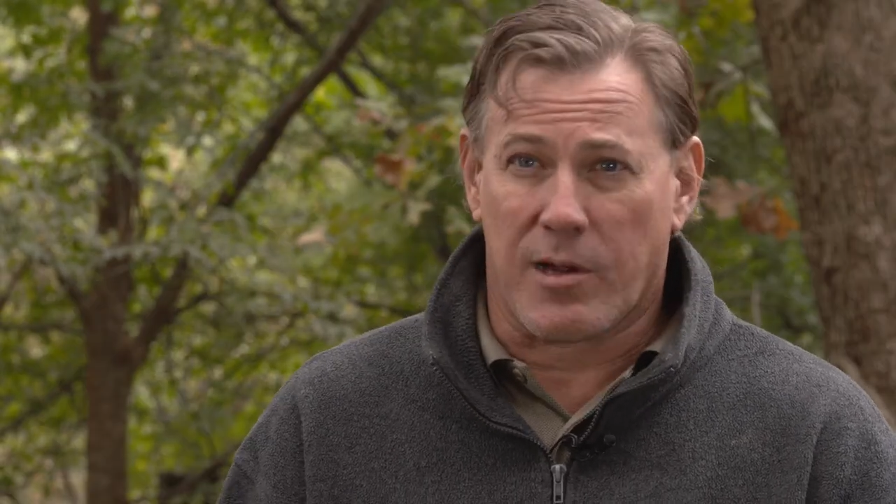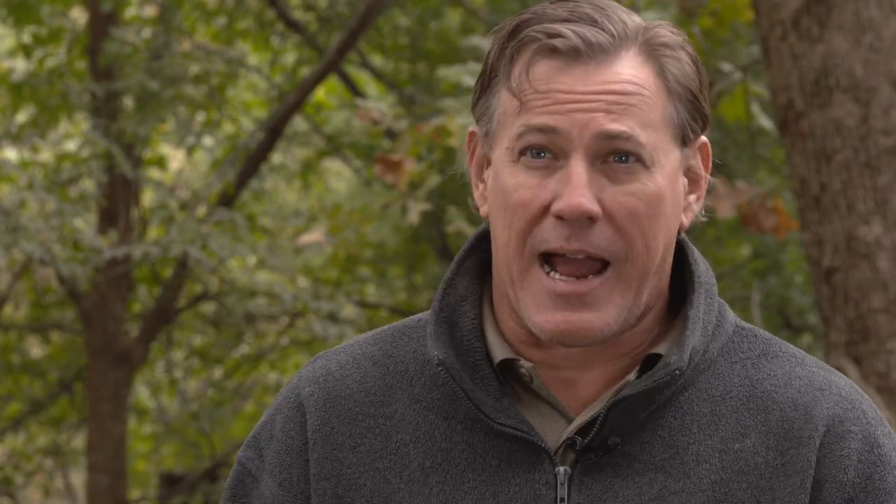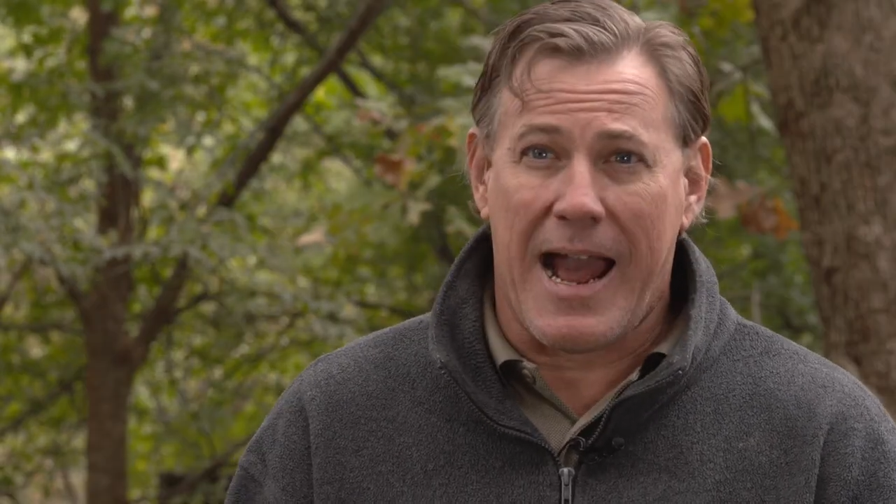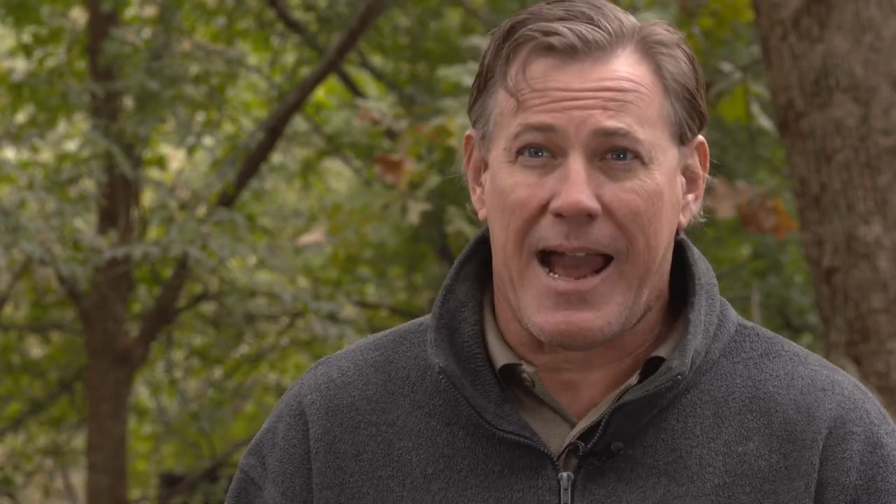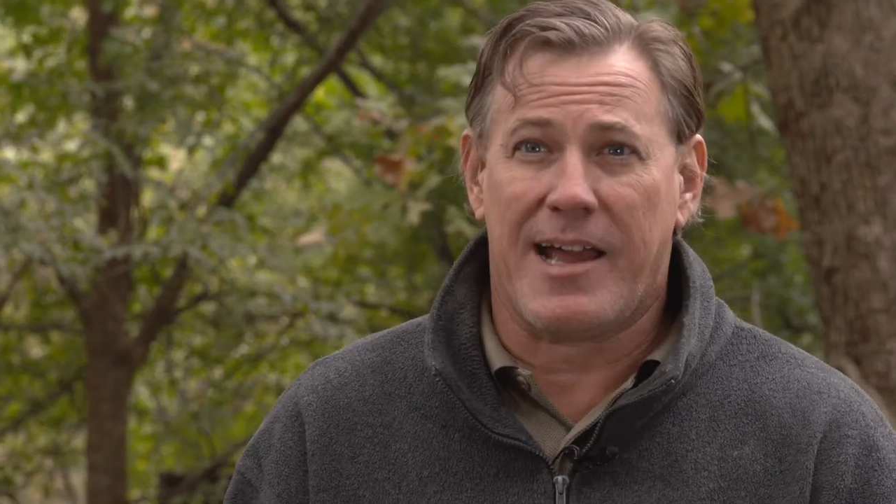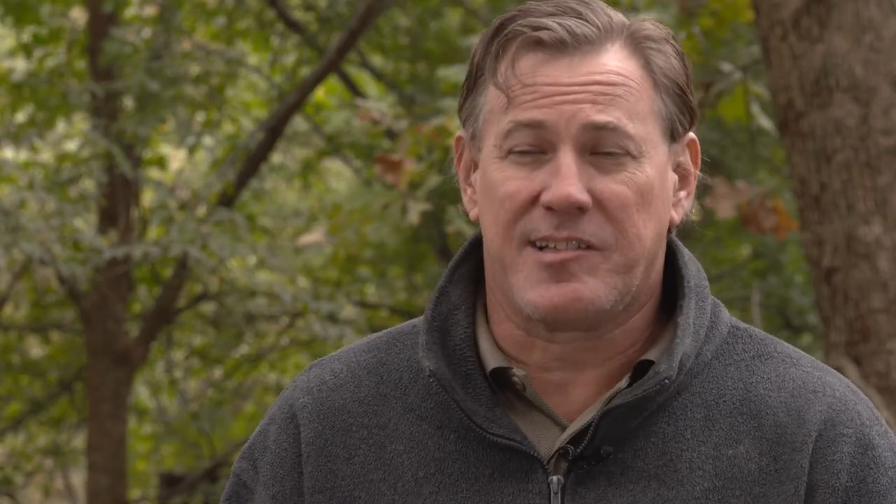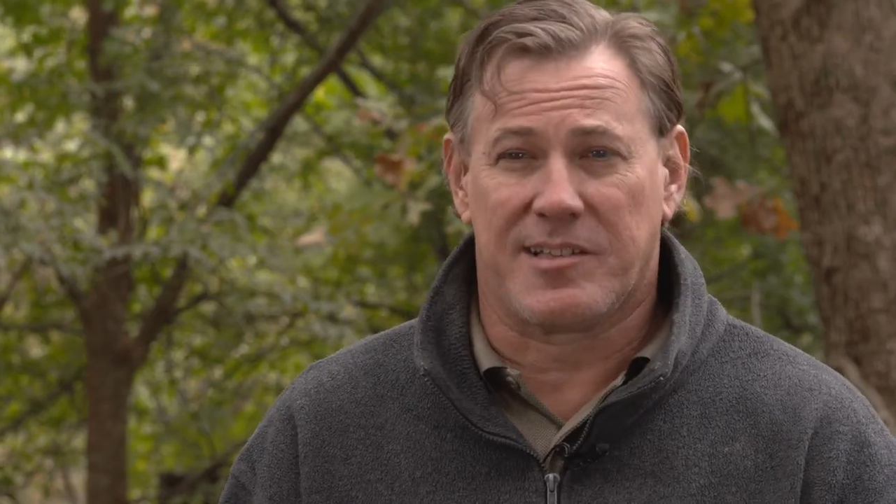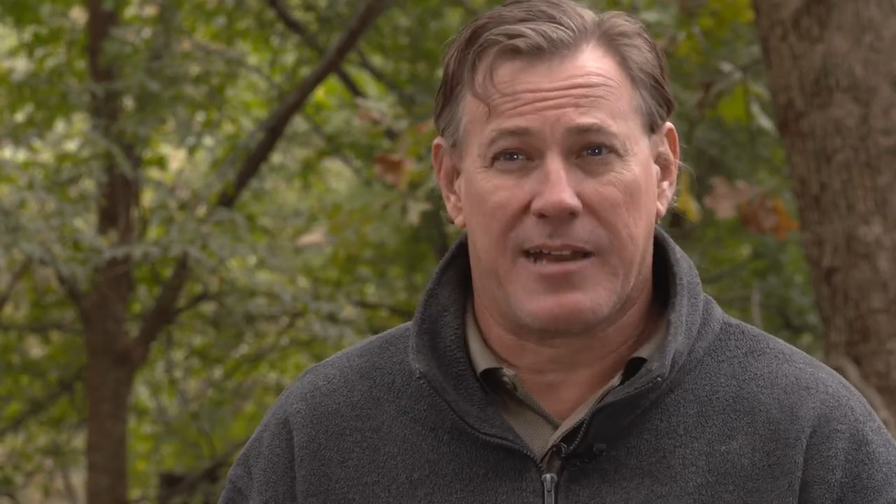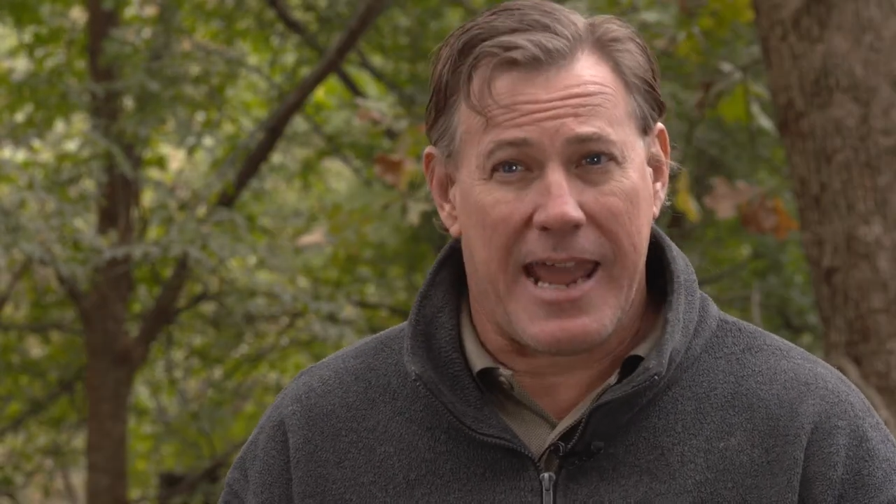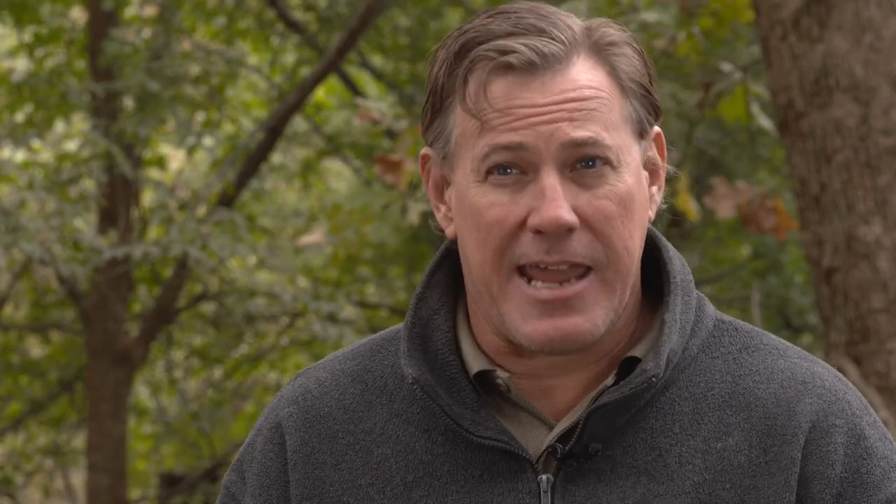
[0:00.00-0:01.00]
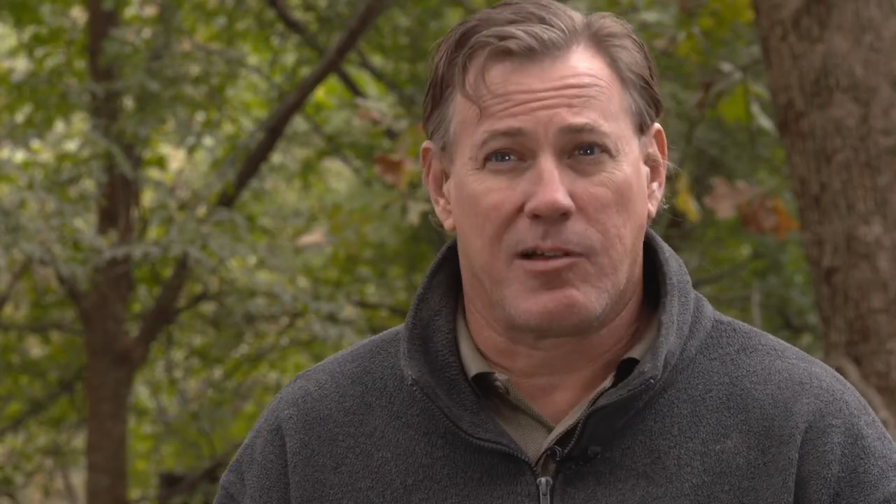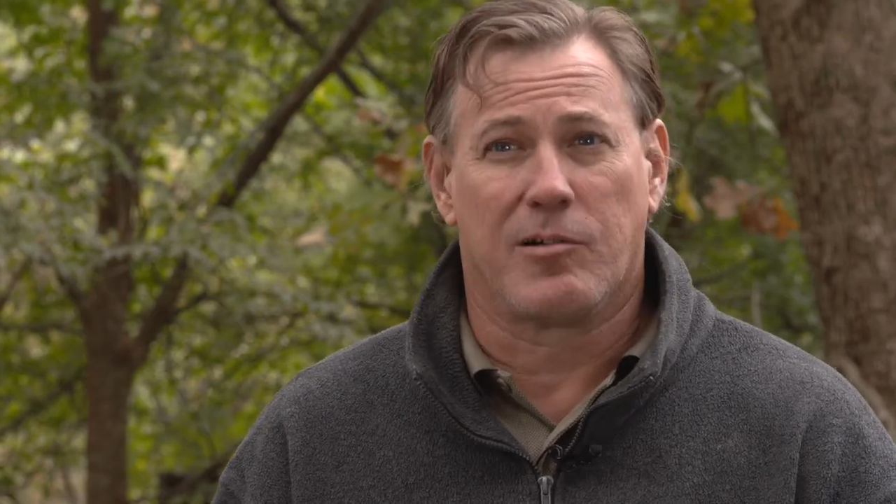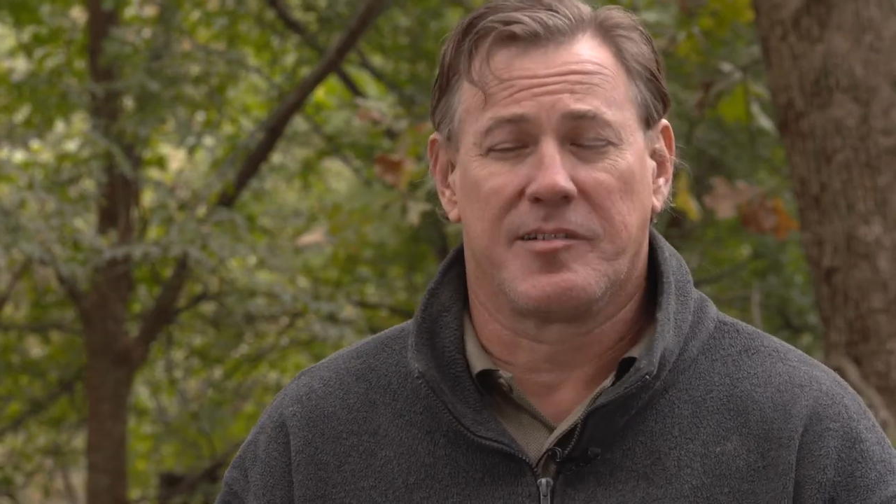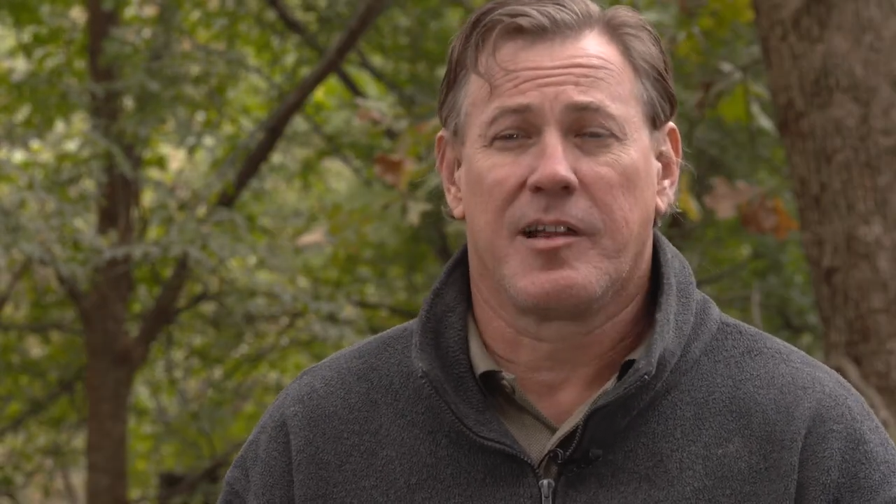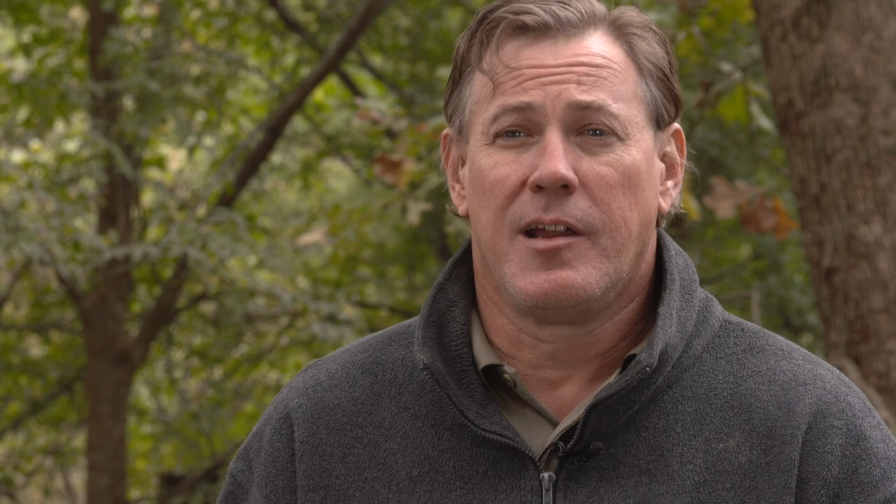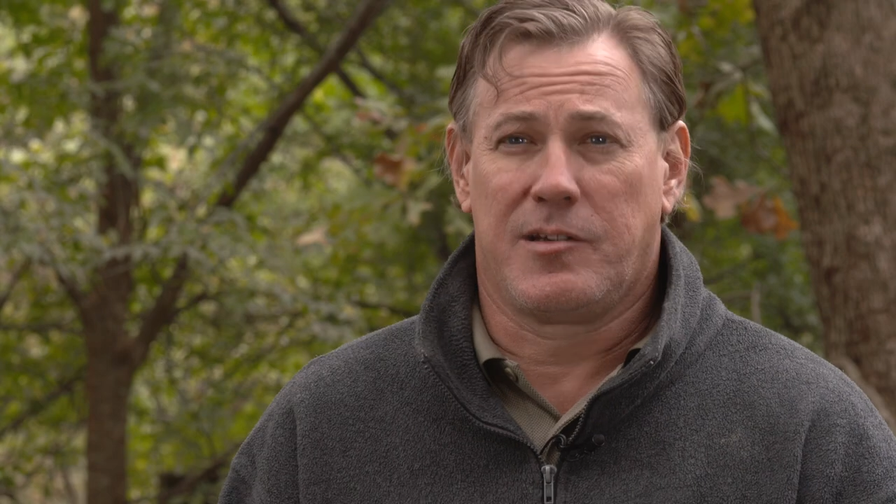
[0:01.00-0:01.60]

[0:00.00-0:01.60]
guides and anglers